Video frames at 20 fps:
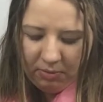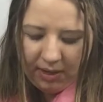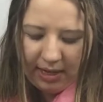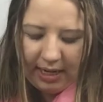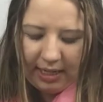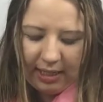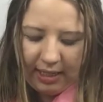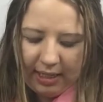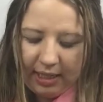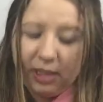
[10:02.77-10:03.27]

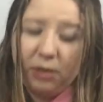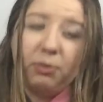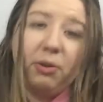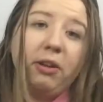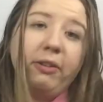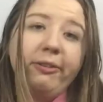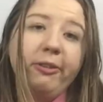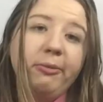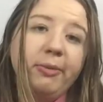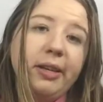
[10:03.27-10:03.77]
brands that does
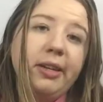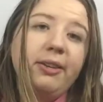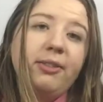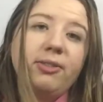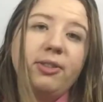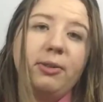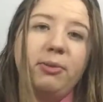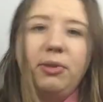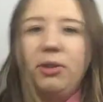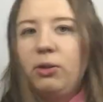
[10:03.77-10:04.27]
well for me,
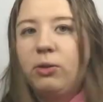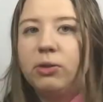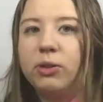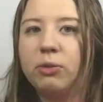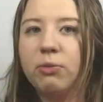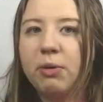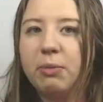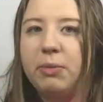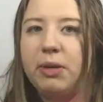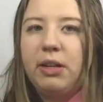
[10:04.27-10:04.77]
usually with
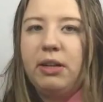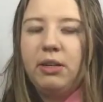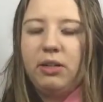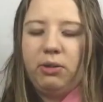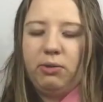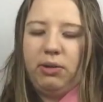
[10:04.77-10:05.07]
older women.